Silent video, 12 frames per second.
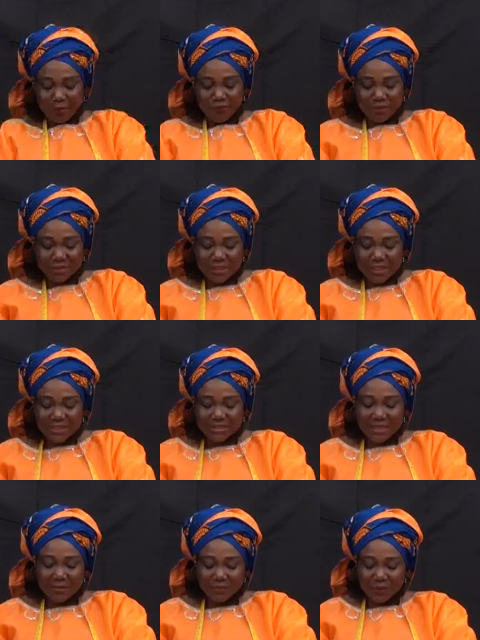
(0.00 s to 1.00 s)
if it's
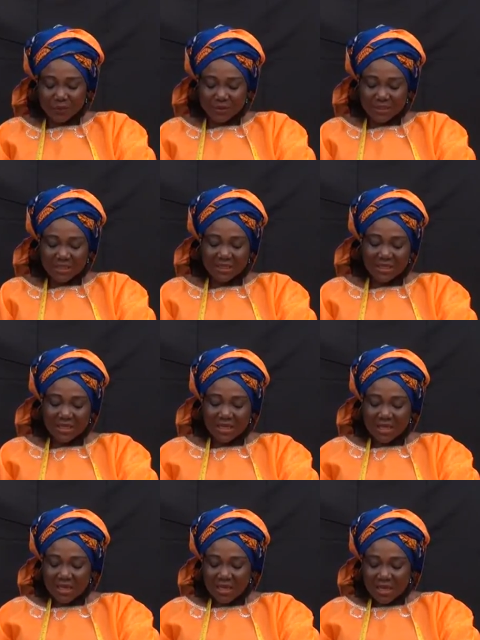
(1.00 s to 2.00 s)
lace I'm using.
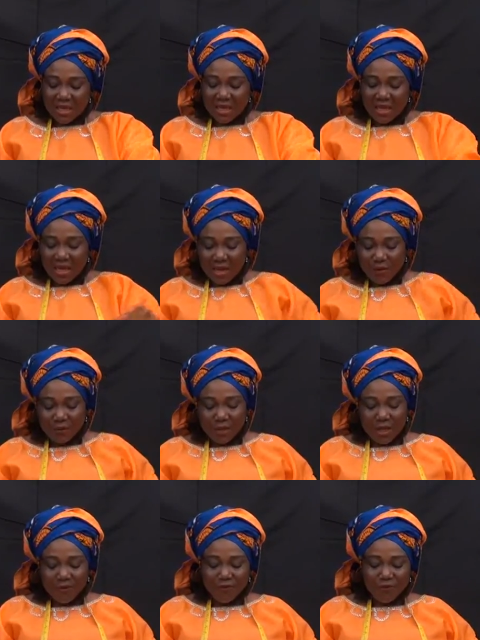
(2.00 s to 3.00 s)
I will
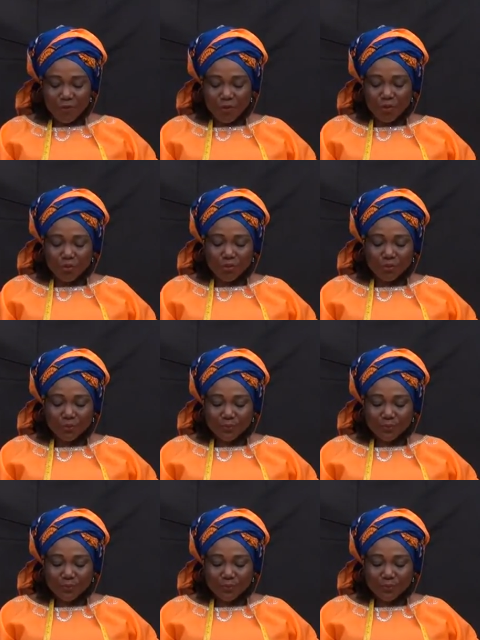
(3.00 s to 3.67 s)
now fold,